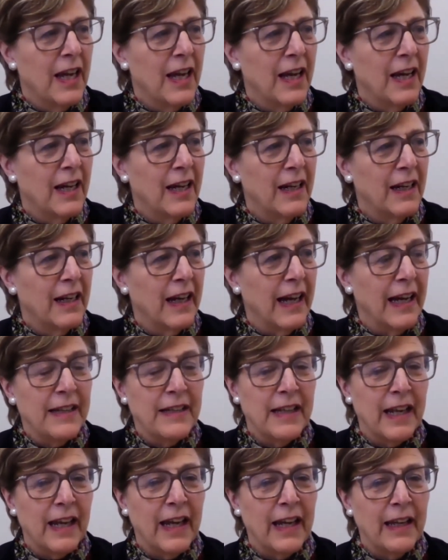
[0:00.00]

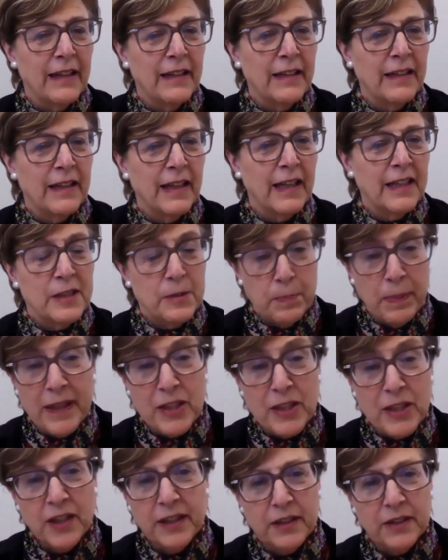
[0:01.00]
and
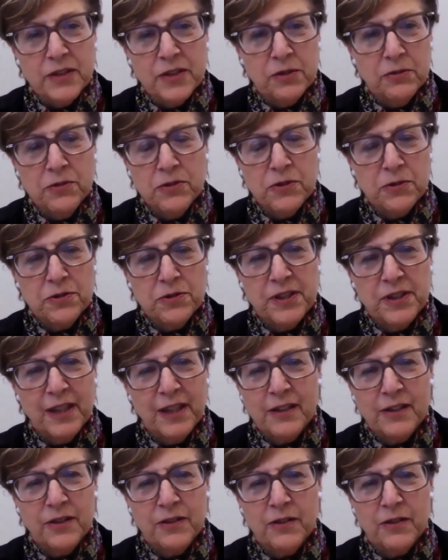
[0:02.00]
especially in the social
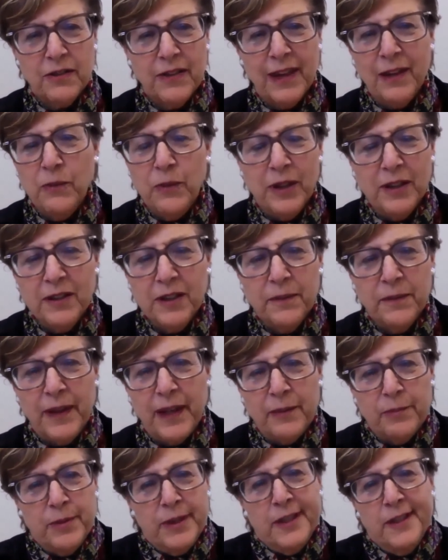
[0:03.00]
sector, they welcome
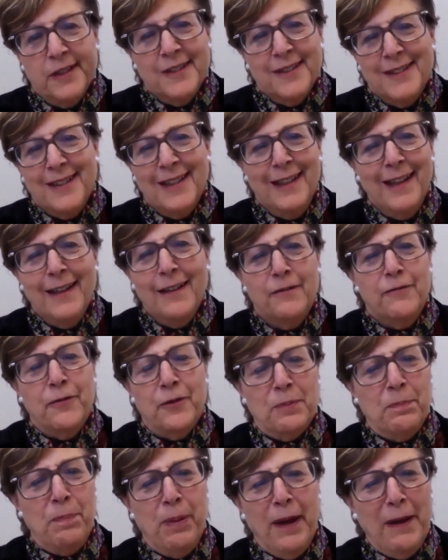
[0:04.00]
that because they can't
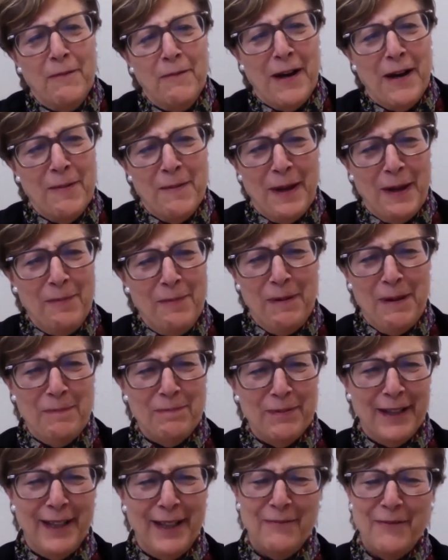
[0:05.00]
afford to pay very many
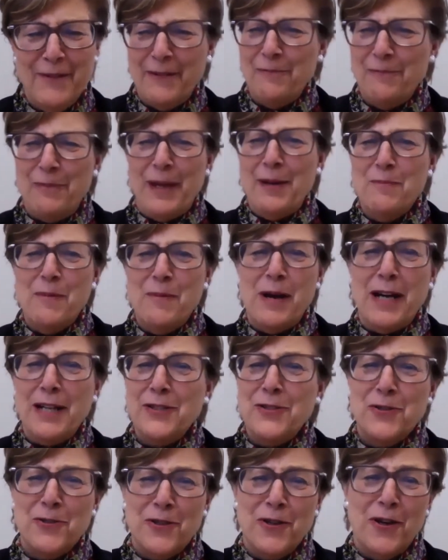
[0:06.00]
people pay
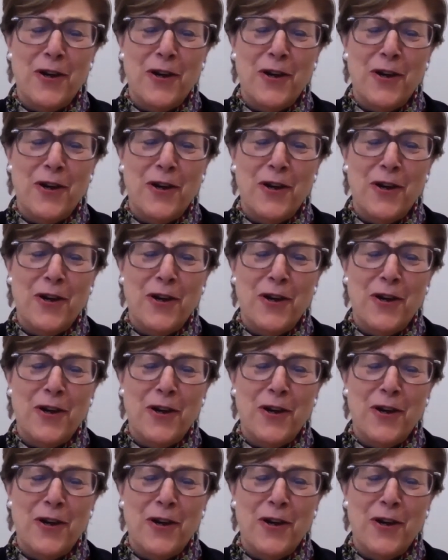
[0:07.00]
much or